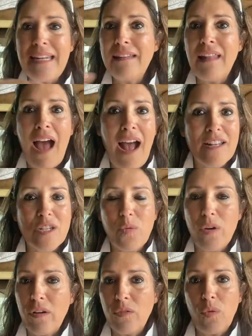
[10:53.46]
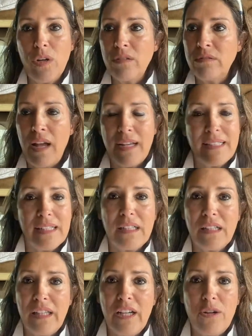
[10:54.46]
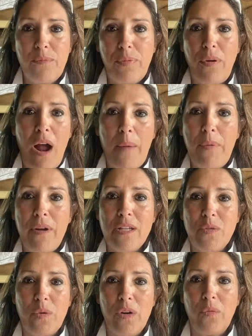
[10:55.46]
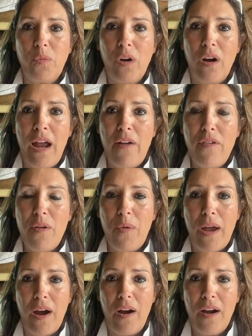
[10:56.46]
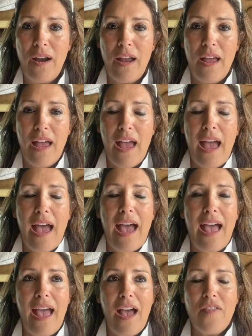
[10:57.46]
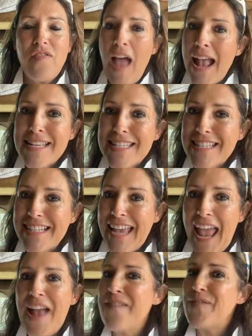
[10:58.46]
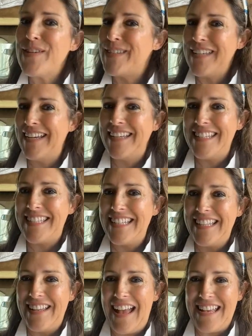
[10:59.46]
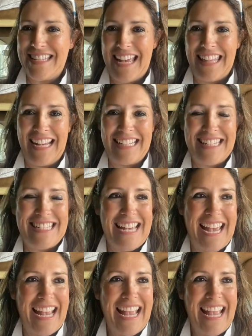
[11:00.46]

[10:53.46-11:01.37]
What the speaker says: lots were nice, cleared properties were everywhere. Nice canvases, as I like to say,